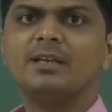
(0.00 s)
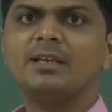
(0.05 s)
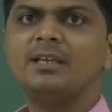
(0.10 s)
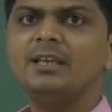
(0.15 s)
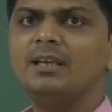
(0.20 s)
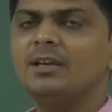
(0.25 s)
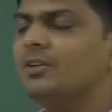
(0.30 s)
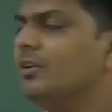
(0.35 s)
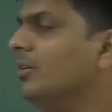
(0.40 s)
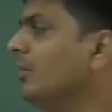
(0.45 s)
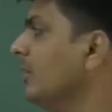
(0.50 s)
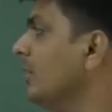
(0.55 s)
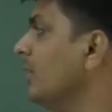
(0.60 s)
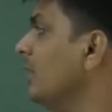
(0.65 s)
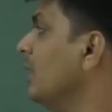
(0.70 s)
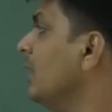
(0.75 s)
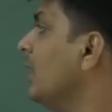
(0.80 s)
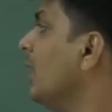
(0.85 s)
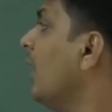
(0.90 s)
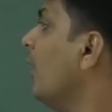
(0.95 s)
Here,
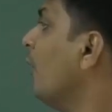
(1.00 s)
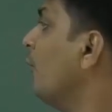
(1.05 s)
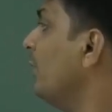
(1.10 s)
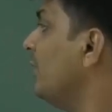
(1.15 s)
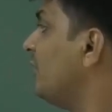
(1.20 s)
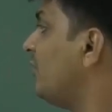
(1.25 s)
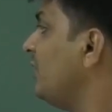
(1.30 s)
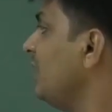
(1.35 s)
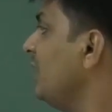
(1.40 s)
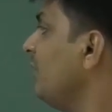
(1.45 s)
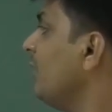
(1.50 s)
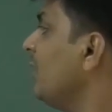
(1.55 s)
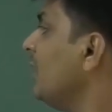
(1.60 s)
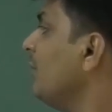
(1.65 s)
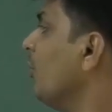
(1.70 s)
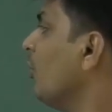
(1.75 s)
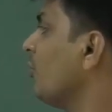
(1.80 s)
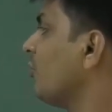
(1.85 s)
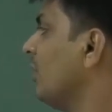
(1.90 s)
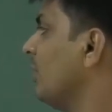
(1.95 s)
with severe
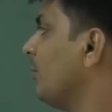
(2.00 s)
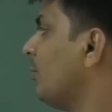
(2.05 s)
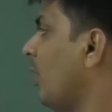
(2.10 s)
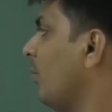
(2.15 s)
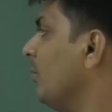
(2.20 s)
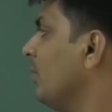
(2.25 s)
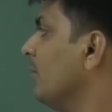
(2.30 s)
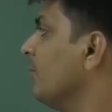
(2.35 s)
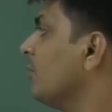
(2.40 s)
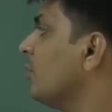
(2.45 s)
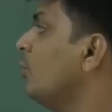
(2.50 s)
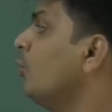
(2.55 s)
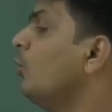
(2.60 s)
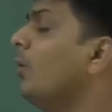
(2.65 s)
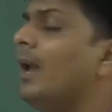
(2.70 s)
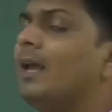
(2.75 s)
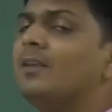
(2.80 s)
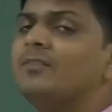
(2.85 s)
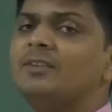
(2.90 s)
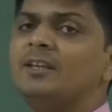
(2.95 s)
emotional problems,
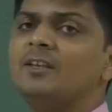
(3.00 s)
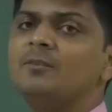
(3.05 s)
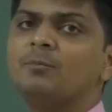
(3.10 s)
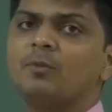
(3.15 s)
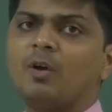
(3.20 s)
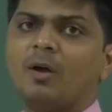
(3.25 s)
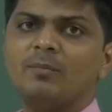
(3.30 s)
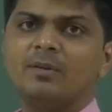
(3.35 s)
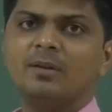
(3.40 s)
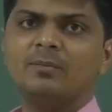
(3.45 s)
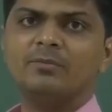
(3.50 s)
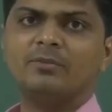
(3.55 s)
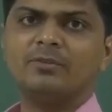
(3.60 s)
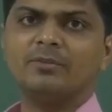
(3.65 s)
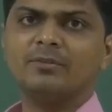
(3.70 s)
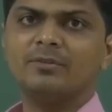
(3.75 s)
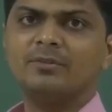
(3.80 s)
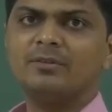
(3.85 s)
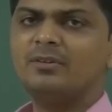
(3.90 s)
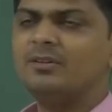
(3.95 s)
who has these problems?
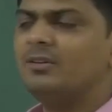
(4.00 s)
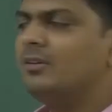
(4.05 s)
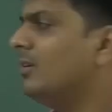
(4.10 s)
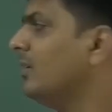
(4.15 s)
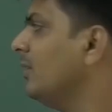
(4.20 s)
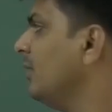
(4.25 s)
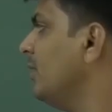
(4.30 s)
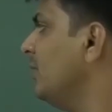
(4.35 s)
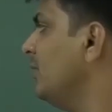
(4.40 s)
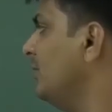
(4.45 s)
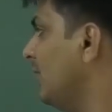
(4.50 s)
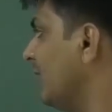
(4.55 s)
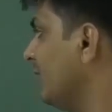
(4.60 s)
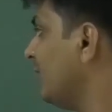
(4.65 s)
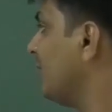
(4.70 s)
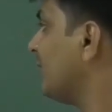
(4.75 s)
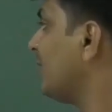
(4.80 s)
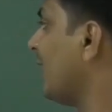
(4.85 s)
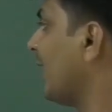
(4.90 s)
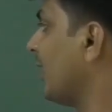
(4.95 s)

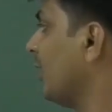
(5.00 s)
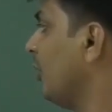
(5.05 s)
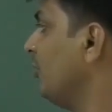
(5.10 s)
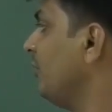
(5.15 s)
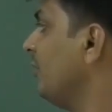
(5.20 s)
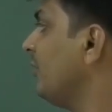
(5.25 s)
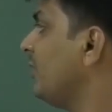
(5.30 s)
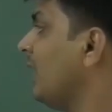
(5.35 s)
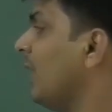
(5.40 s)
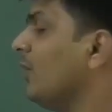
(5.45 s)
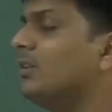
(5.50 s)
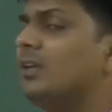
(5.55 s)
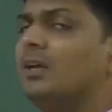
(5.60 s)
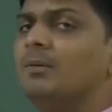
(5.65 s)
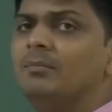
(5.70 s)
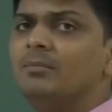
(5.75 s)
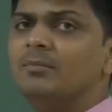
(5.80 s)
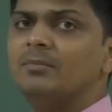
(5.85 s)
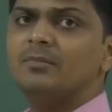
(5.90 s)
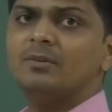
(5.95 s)
Does the psychologist have
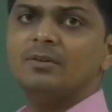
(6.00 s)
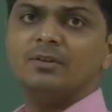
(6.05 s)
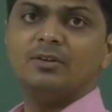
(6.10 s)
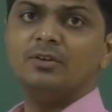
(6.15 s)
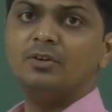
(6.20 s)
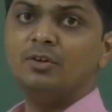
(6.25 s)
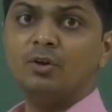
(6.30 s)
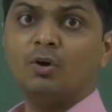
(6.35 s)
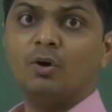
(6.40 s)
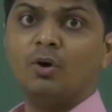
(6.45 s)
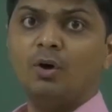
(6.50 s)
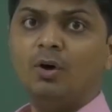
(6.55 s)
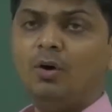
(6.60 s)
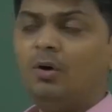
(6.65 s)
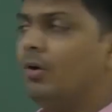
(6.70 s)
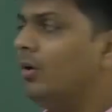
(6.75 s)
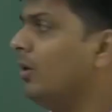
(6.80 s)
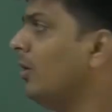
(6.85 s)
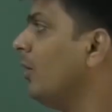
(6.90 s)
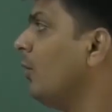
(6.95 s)
them?
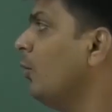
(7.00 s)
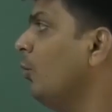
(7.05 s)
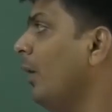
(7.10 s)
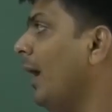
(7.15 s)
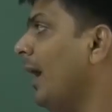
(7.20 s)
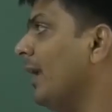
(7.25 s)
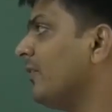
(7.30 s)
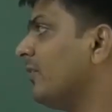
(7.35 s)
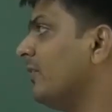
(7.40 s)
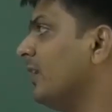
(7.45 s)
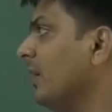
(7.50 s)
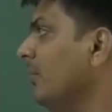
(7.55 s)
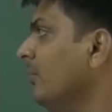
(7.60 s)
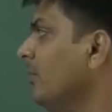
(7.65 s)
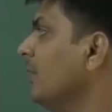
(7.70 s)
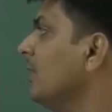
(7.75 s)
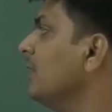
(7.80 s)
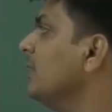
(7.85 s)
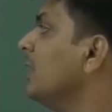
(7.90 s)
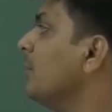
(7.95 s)
No. Who has them?
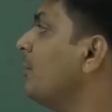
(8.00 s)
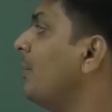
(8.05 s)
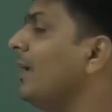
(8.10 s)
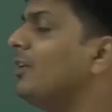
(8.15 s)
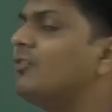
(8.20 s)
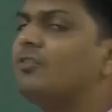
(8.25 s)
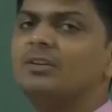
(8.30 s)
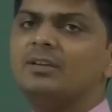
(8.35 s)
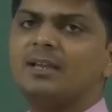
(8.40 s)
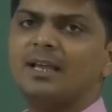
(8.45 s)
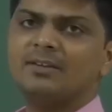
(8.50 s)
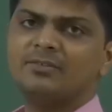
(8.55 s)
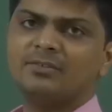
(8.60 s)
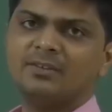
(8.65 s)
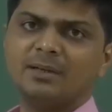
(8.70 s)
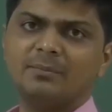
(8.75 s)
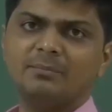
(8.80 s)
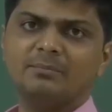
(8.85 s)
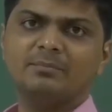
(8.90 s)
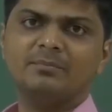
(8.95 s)
The patient has
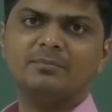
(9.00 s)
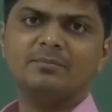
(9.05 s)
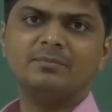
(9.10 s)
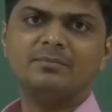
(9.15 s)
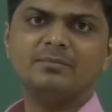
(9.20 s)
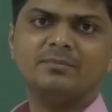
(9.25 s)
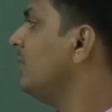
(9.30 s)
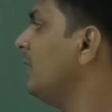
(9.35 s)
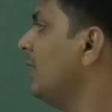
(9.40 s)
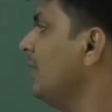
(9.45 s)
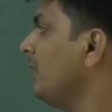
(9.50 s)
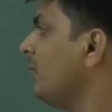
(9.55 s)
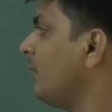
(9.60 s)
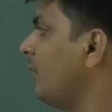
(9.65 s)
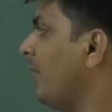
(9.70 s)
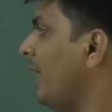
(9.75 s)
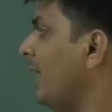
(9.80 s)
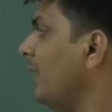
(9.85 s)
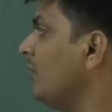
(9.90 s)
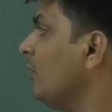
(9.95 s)
them. This
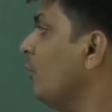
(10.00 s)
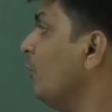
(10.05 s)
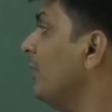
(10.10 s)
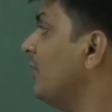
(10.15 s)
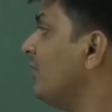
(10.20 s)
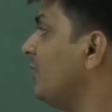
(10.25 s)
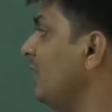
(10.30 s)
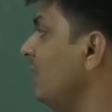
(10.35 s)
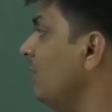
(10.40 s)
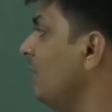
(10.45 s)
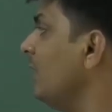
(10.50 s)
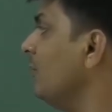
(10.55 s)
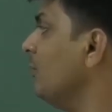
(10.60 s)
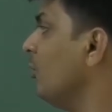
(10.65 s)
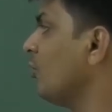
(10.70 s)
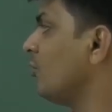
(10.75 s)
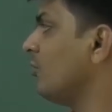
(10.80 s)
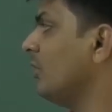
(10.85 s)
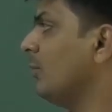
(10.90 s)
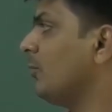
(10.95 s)
phrase, with severe
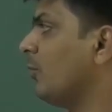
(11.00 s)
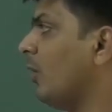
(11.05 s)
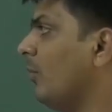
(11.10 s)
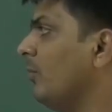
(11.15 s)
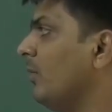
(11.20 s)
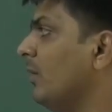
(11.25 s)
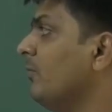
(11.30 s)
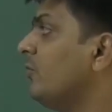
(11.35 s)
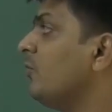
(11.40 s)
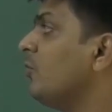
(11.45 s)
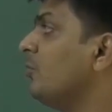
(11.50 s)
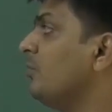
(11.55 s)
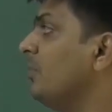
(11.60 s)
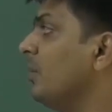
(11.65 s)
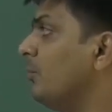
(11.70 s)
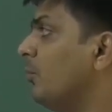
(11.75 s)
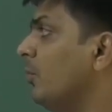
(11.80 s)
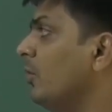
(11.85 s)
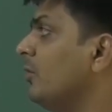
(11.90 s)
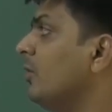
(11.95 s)
emotional problems, should
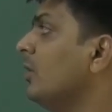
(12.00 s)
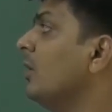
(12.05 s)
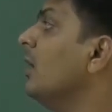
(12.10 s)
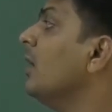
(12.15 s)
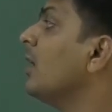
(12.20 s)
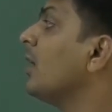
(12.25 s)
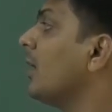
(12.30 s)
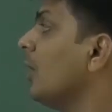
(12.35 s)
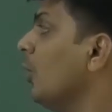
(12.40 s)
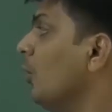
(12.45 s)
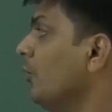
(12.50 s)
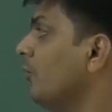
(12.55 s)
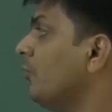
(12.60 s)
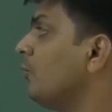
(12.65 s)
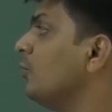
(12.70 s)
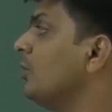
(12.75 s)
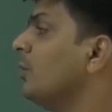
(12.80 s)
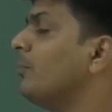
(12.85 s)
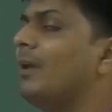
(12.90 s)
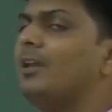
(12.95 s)
be put close
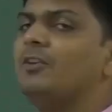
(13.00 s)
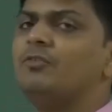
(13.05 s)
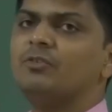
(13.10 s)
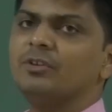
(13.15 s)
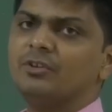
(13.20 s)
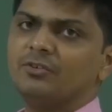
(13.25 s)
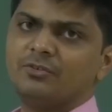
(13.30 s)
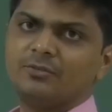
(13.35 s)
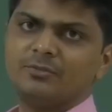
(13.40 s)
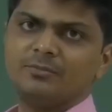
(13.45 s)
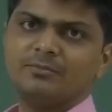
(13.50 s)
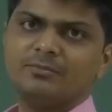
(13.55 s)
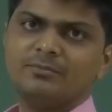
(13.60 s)
to the patient